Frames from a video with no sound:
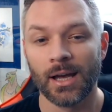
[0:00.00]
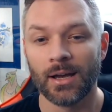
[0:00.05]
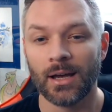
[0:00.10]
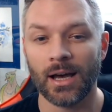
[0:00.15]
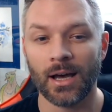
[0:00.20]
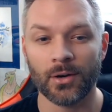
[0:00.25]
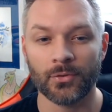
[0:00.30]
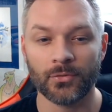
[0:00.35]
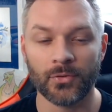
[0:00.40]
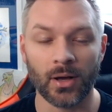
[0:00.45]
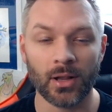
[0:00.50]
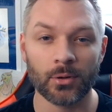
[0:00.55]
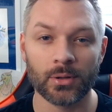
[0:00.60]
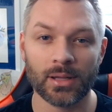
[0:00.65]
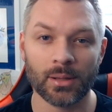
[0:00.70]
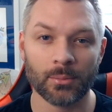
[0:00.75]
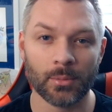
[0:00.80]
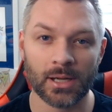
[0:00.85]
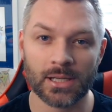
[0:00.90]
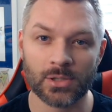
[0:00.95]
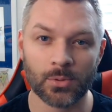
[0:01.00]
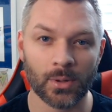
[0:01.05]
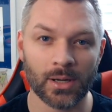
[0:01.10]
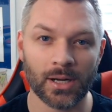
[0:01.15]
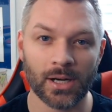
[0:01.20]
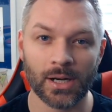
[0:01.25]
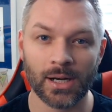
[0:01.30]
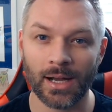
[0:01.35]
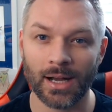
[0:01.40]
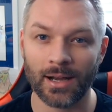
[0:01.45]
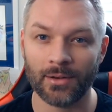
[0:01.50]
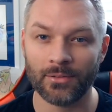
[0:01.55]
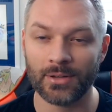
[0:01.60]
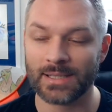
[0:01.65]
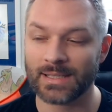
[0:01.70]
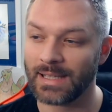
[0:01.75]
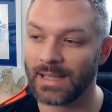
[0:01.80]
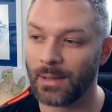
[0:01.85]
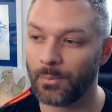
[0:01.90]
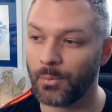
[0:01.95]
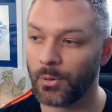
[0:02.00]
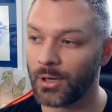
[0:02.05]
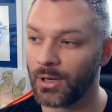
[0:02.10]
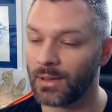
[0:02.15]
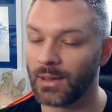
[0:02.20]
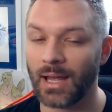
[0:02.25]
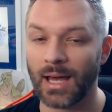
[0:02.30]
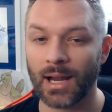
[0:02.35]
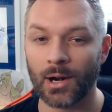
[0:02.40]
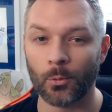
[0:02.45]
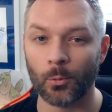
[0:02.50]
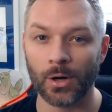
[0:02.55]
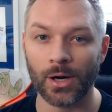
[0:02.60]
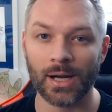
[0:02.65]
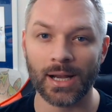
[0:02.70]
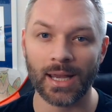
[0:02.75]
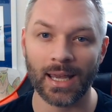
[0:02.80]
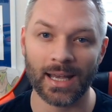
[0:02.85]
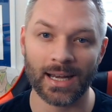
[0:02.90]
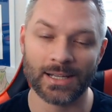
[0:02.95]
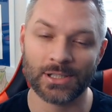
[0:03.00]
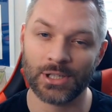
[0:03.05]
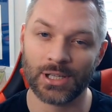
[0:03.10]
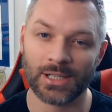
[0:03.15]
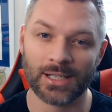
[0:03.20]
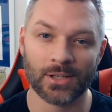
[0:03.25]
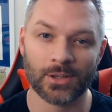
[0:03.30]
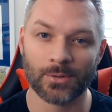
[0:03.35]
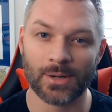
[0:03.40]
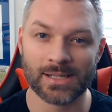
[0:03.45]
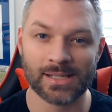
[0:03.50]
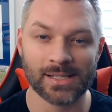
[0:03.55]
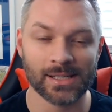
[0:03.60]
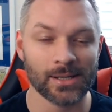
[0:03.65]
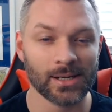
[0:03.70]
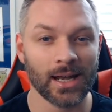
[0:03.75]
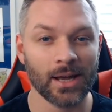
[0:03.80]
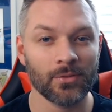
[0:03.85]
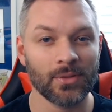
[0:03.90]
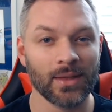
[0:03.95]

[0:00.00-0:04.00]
following them on Twitter. Obviously, they put in a lot of work, and I checked out the rest of their account.